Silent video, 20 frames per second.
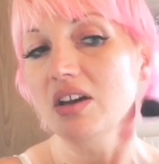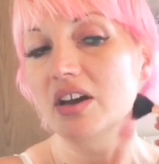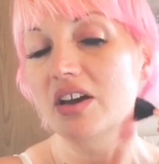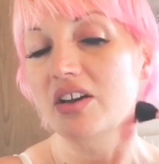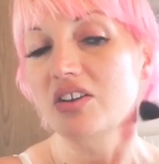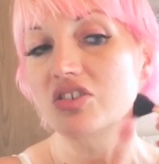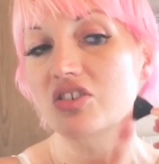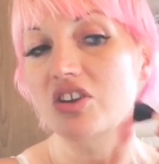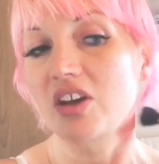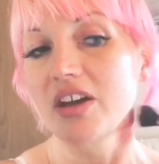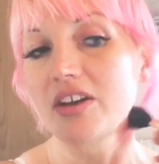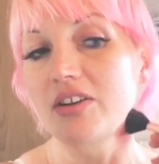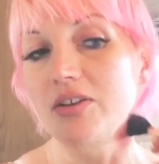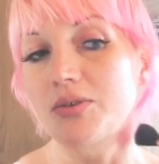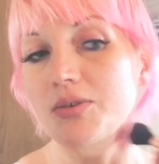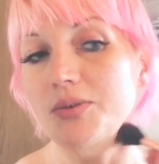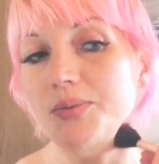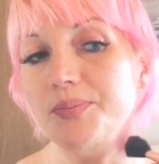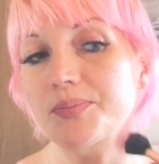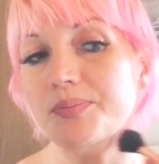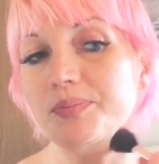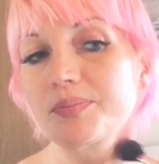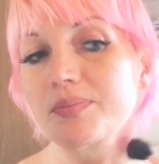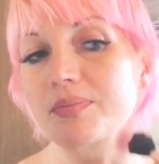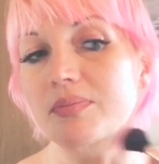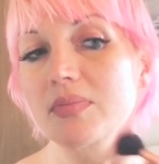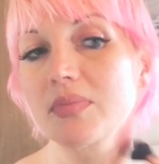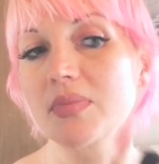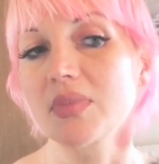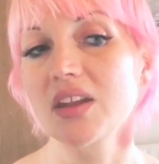eyeshadow.
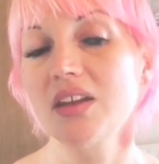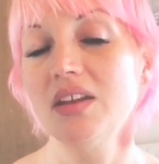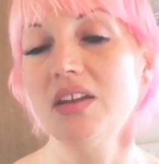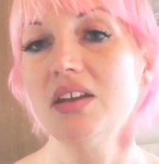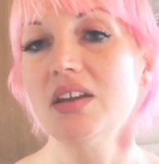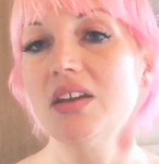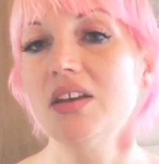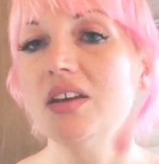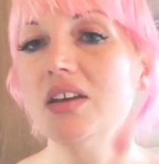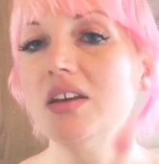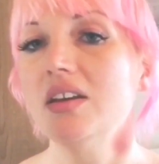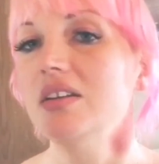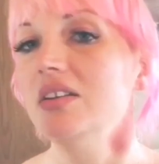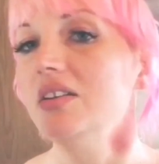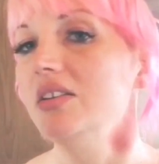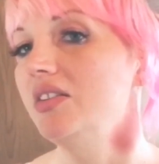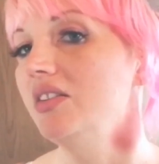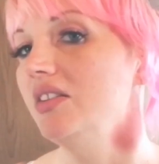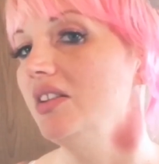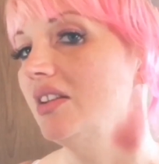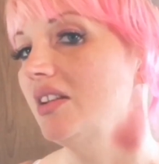You see,